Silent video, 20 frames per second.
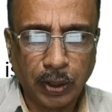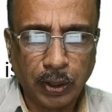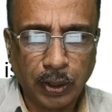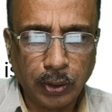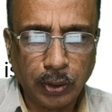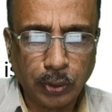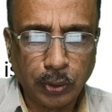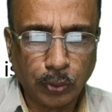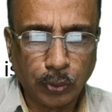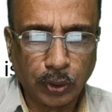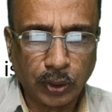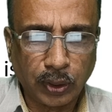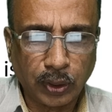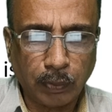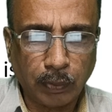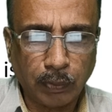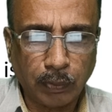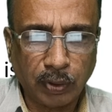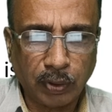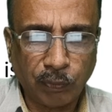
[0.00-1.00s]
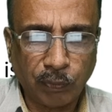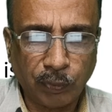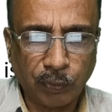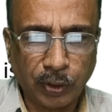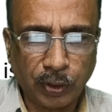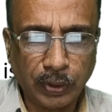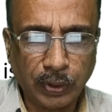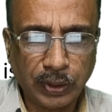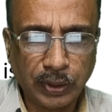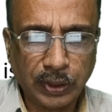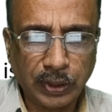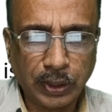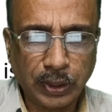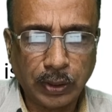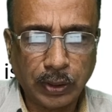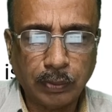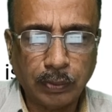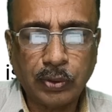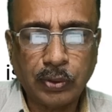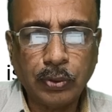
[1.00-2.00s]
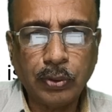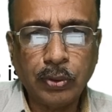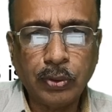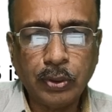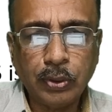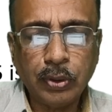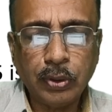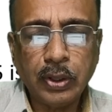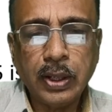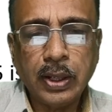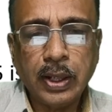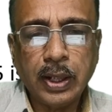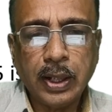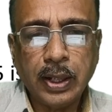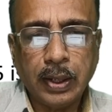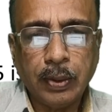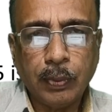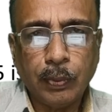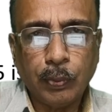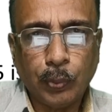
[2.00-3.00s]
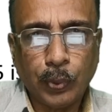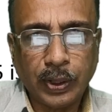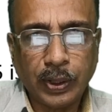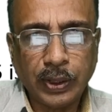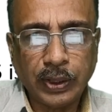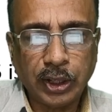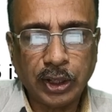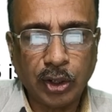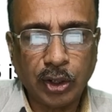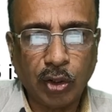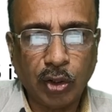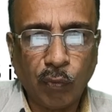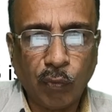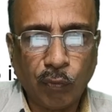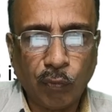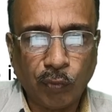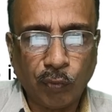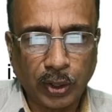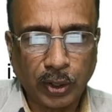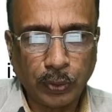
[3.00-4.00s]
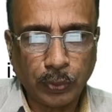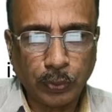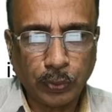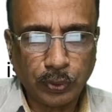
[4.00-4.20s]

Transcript: total number of frequency comes to 105.